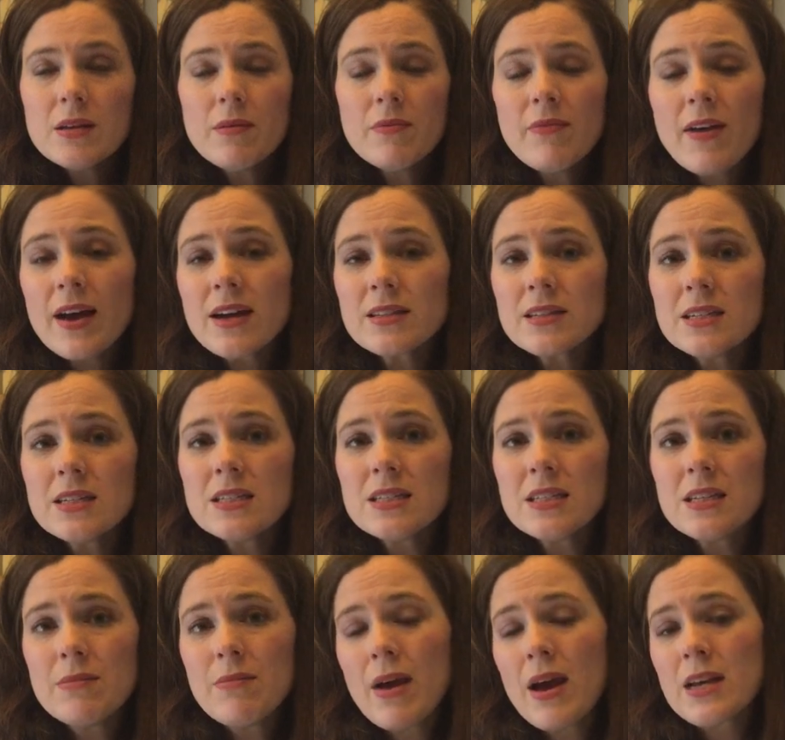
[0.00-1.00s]
And vaccines
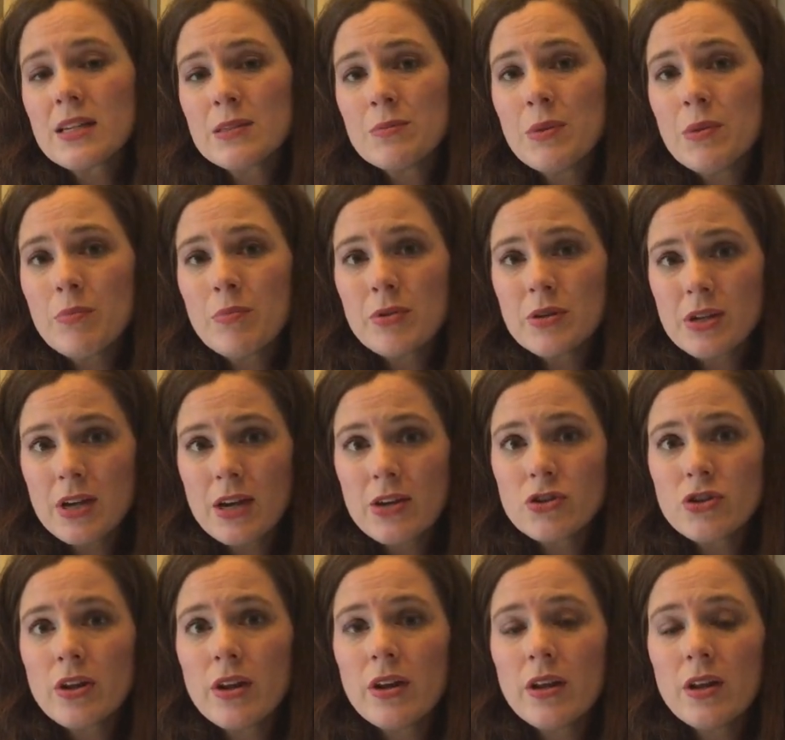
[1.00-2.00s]
need maximum
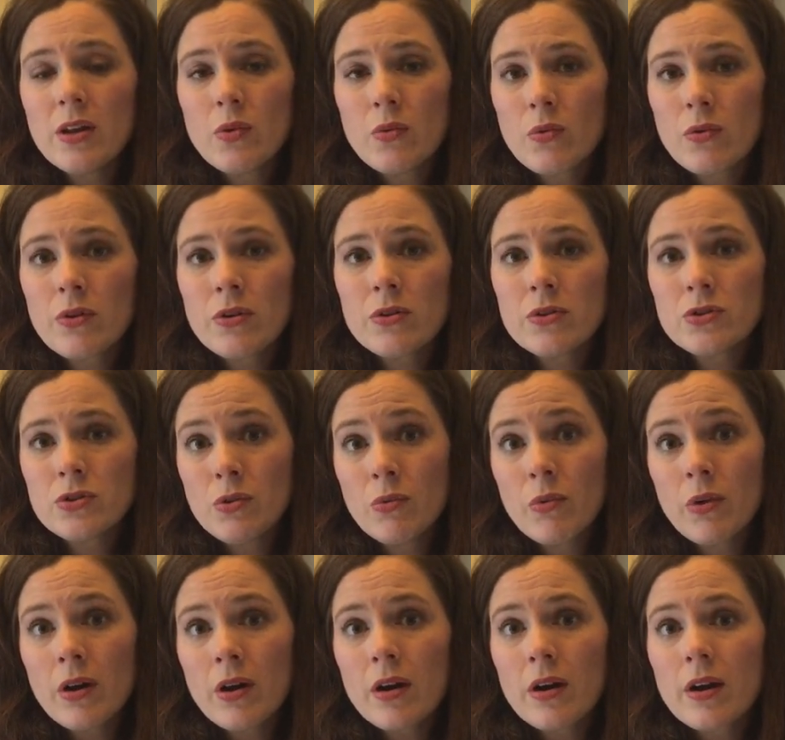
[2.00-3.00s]
protection in order to
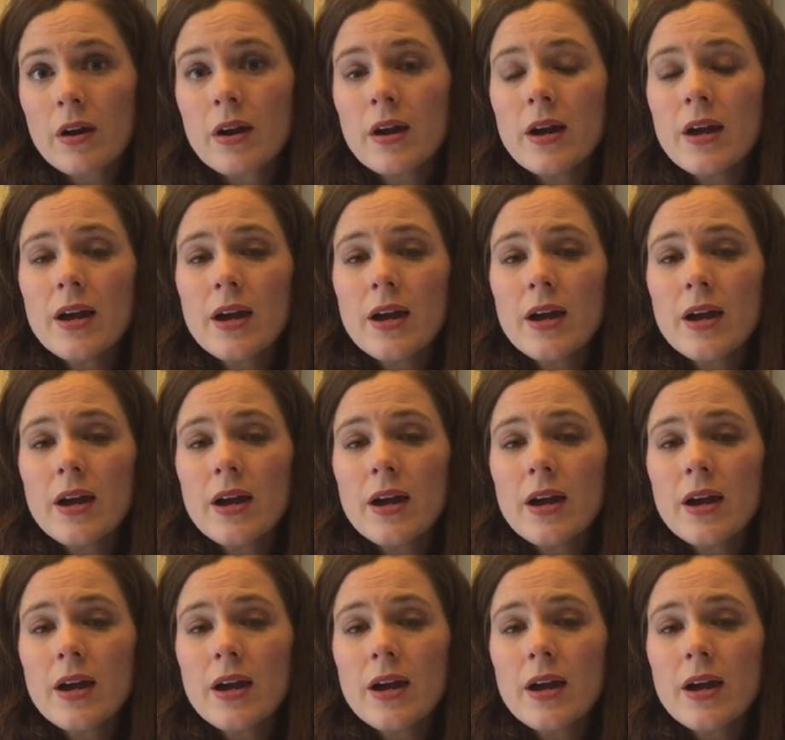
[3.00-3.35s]
work.